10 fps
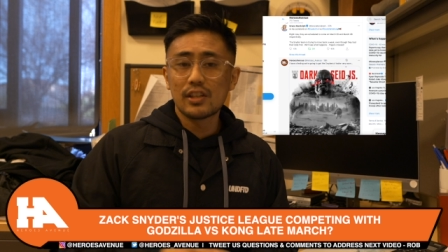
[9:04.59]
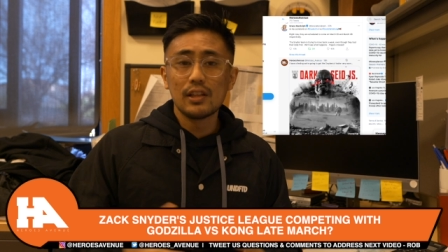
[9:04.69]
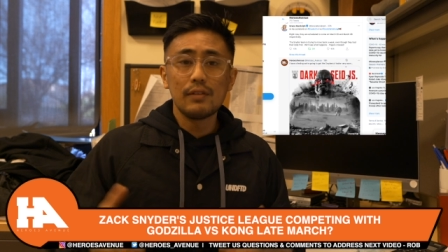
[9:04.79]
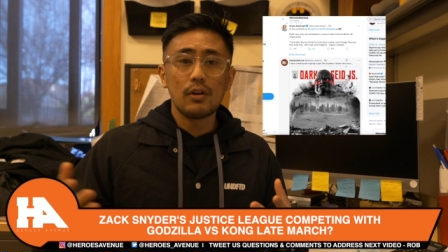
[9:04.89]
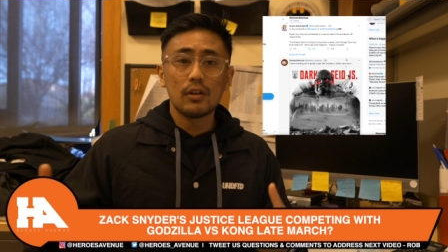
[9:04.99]
can
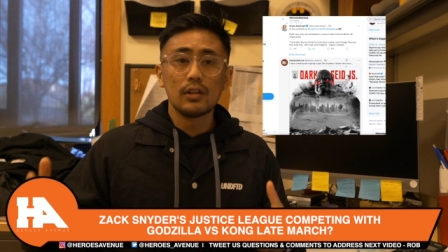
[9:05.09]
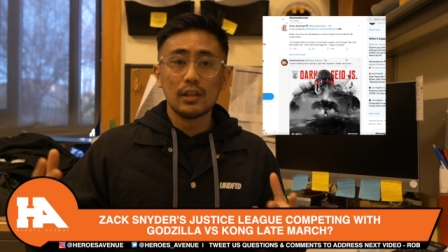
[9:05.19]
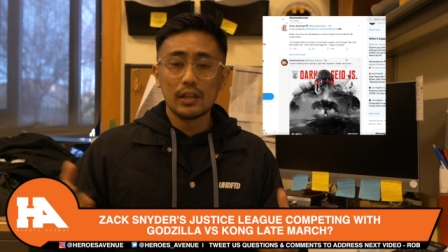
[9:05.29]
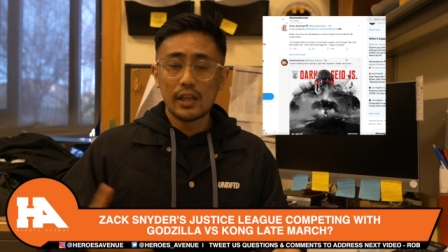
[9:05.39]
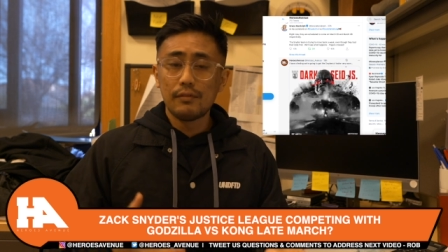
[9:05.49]
live on,
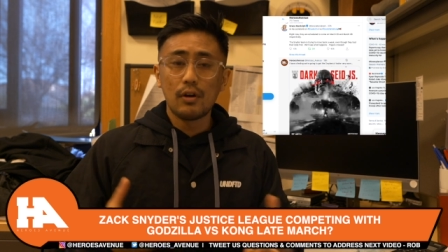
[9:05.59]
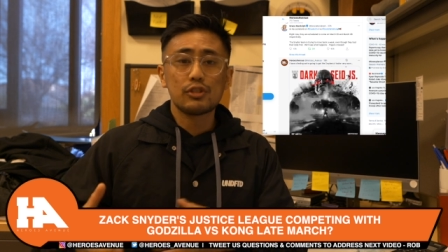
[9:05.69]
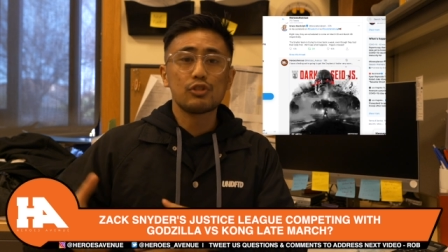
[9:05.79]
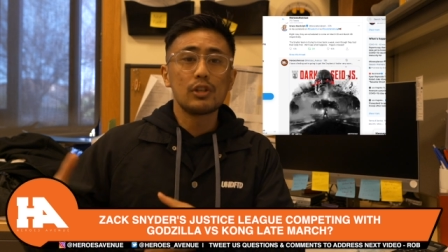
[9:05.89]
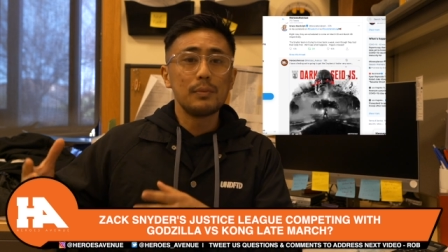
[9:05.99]
live on
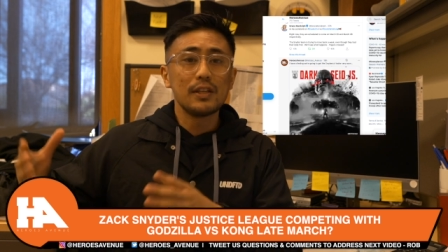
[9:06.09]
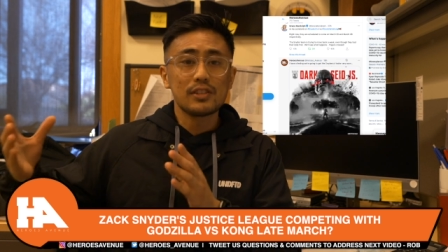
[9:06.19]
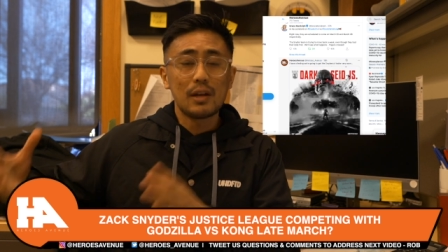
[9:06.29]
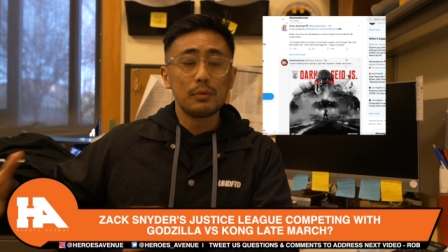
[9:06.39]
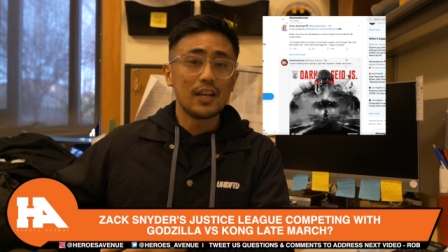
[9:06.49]
streaming
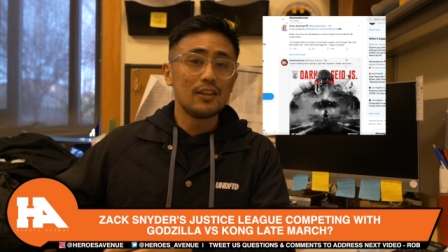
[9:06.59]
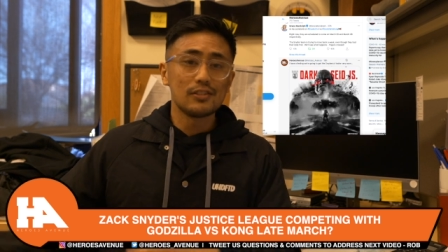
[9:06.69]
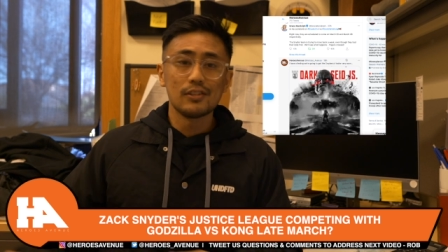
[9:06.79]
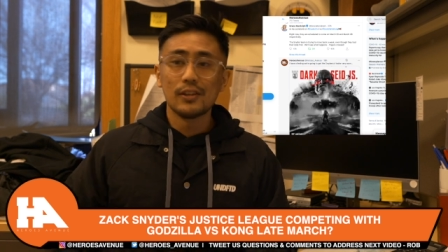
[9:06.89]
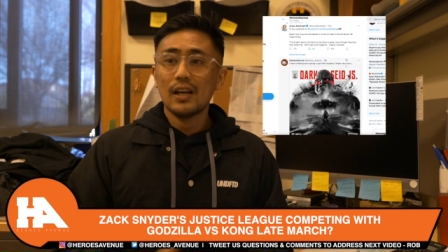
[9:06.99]

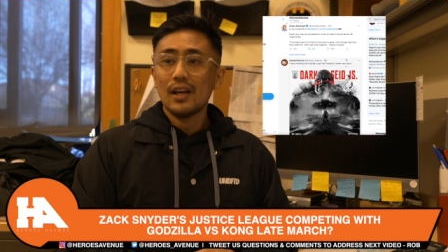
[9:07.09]
simultaneously.